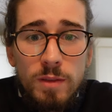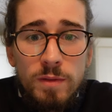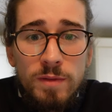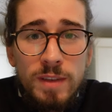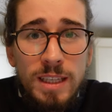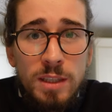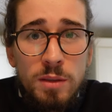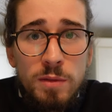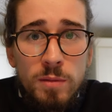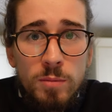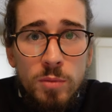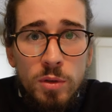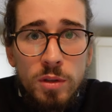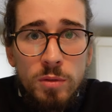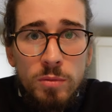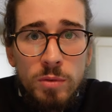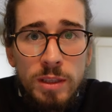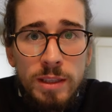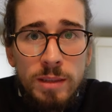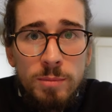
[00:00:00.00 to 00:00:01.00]
value for money,
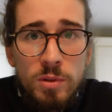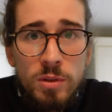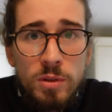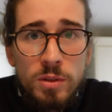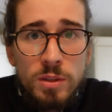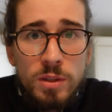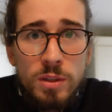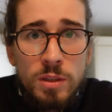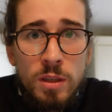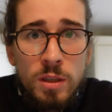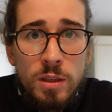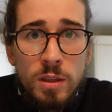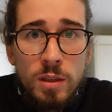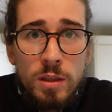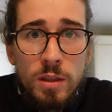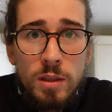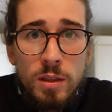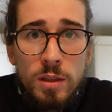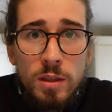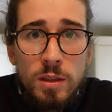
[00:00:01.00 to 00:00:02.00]
really, because
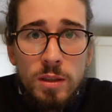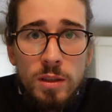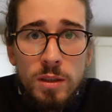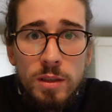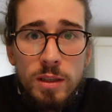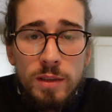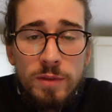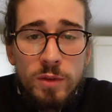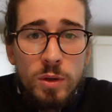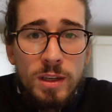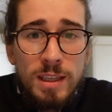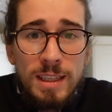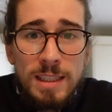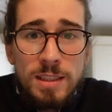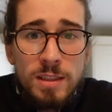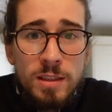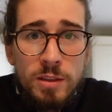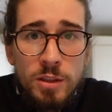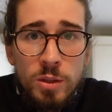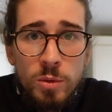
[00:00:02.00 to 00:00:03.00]
if it only
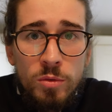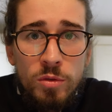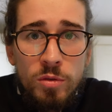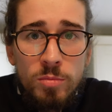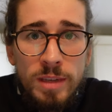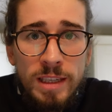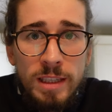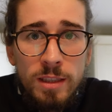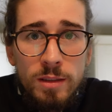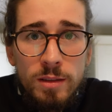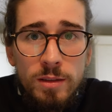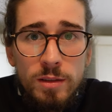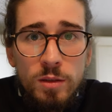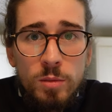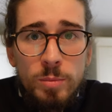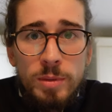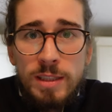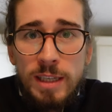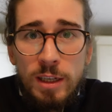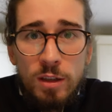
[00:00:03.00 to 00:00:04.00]
lasted 200 mile, it
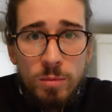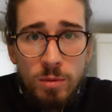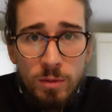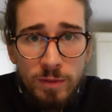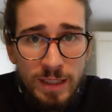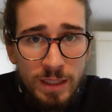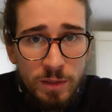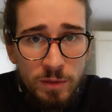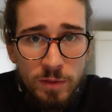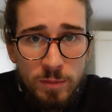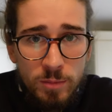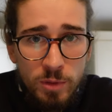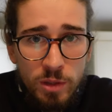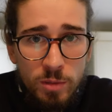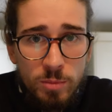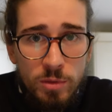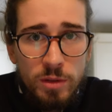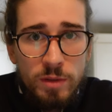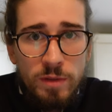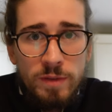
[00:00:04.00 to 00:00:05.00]
would be terrible value for money,
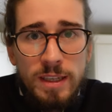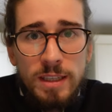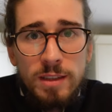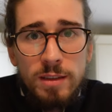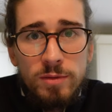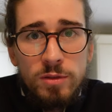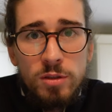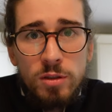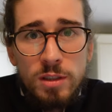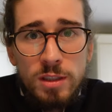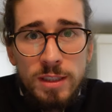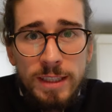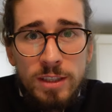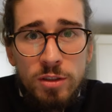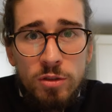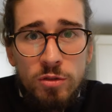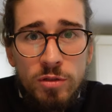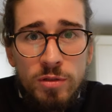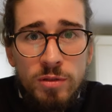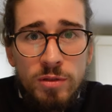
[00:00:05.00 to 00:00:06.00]
but the fact I've got
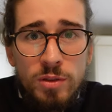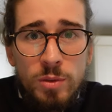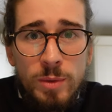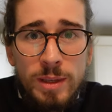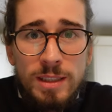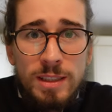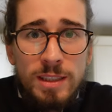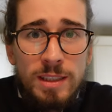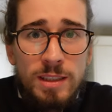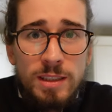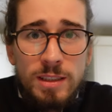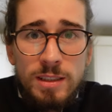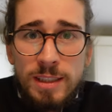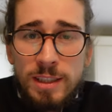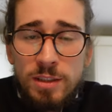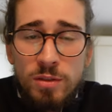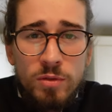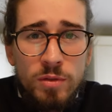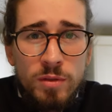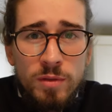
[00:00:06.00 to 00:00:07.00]
620,
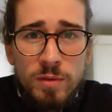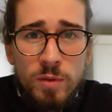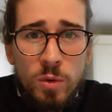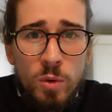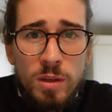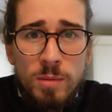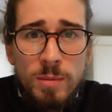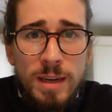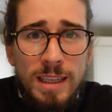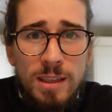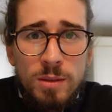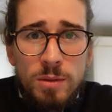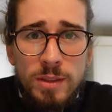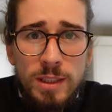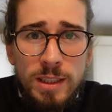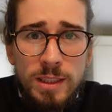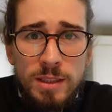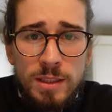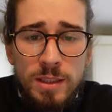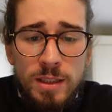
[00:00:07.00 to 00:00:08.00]
640 mile out of
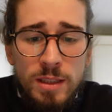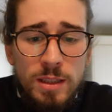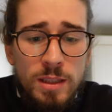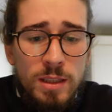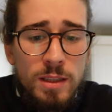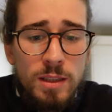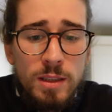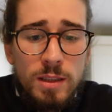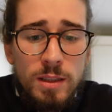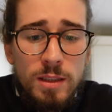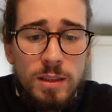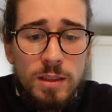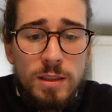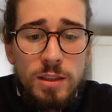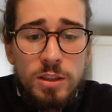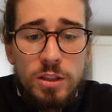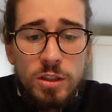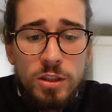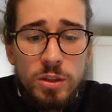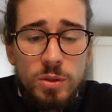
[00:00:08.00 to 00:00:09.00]
these, it
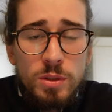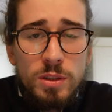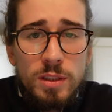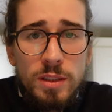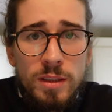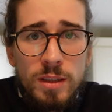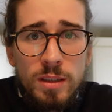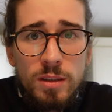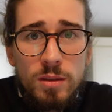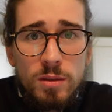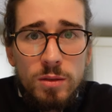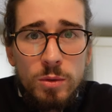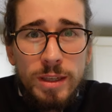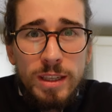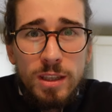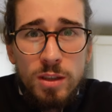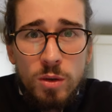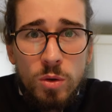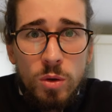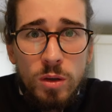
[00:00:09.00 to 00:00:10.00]
just shows you they're quite
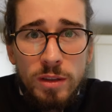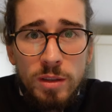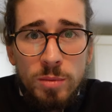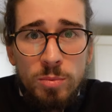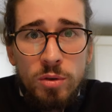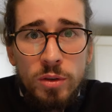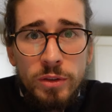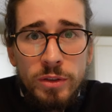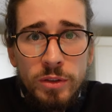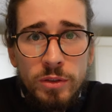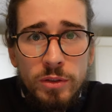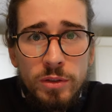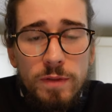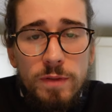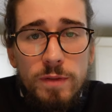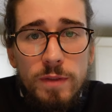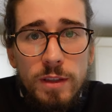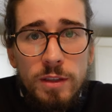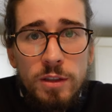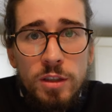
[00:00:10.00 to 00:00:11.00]
a quality product.
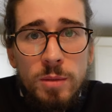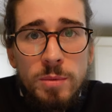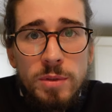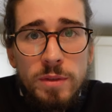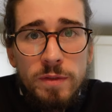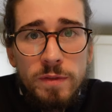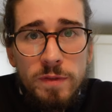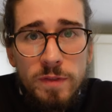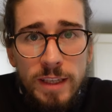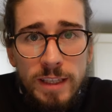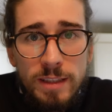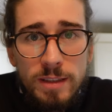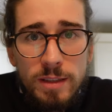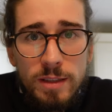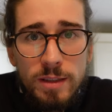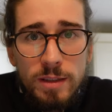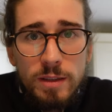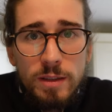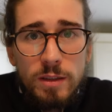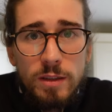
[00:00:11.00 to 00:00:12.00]
In terms of fit,
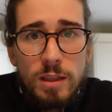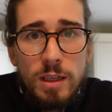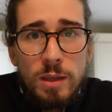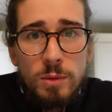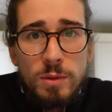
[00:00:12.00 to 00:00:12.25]
I